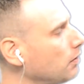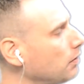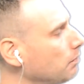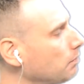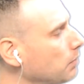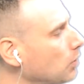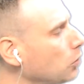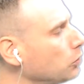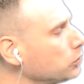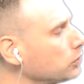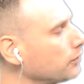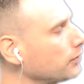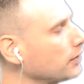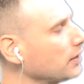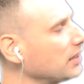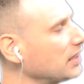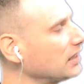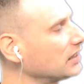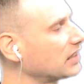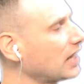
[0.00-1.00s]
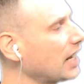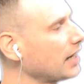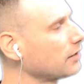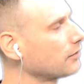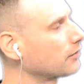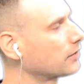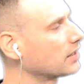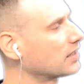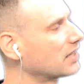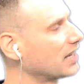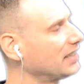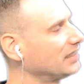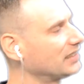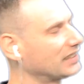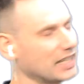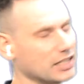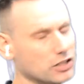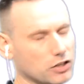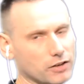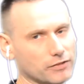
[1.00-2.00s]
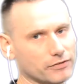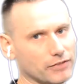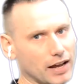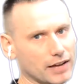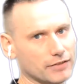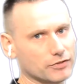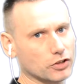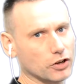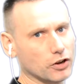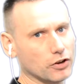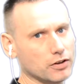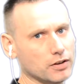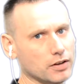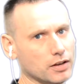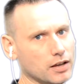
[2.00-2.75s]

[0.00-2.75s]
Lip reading: because of the design of the TC252,